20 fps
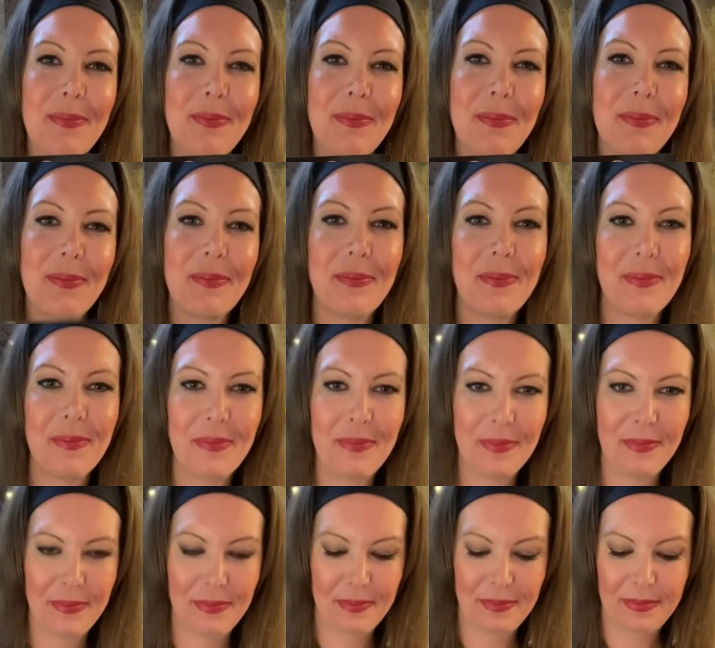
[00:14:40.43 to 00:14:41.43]

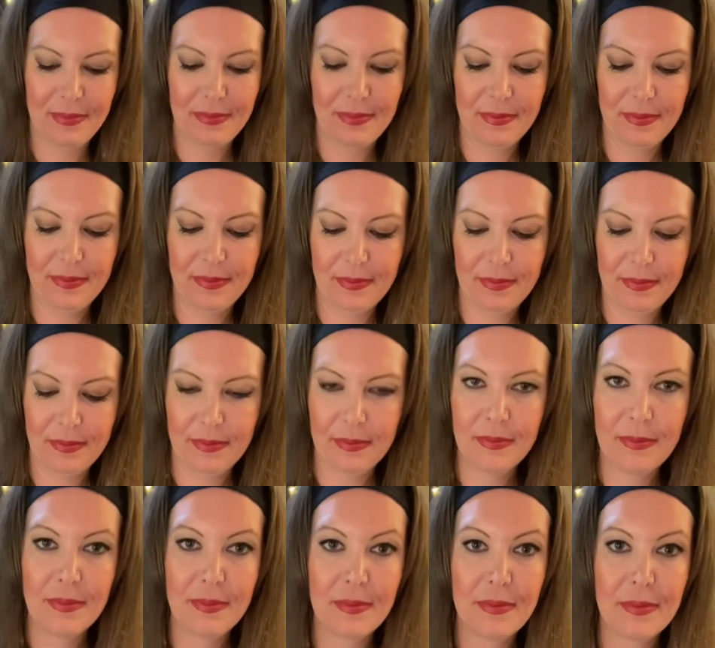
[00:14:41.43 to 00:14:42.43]

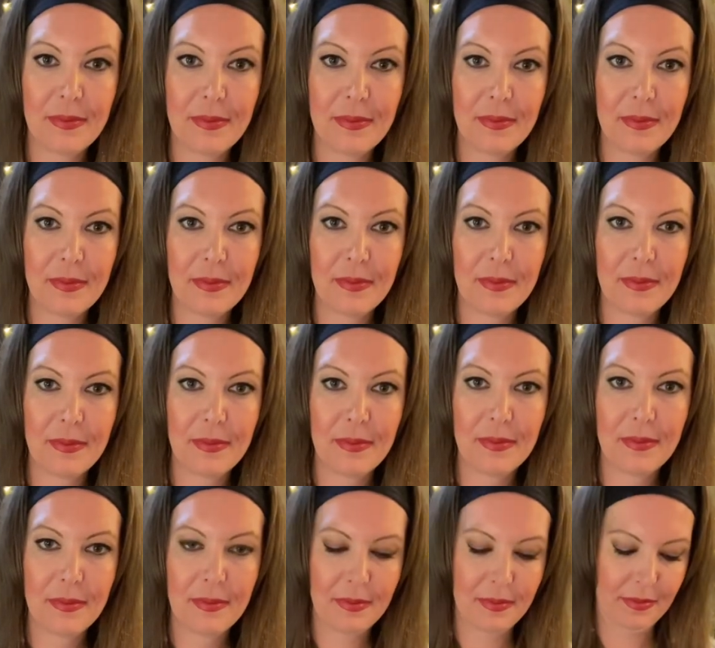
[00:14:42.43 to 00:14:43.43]
Nobody speaks.